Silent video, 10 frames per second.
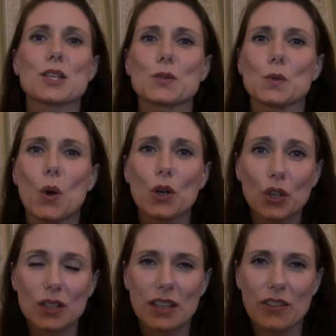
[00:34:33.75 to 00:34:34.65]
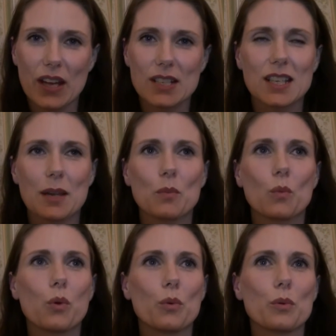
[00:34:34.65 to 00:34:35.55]
So on holiday this time,
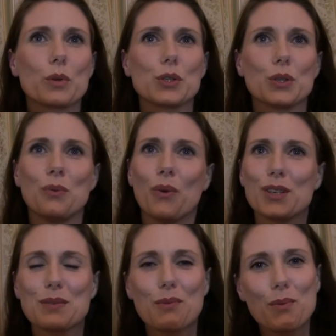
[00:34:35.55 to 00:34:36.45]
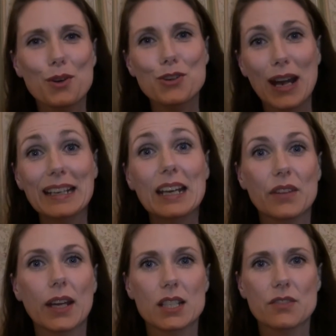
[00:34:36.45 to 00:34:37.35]
what we were doing was we were trying to give
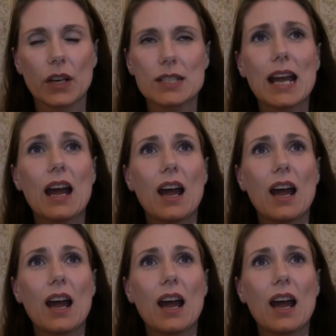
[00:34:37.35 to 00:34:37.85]
the kids frights.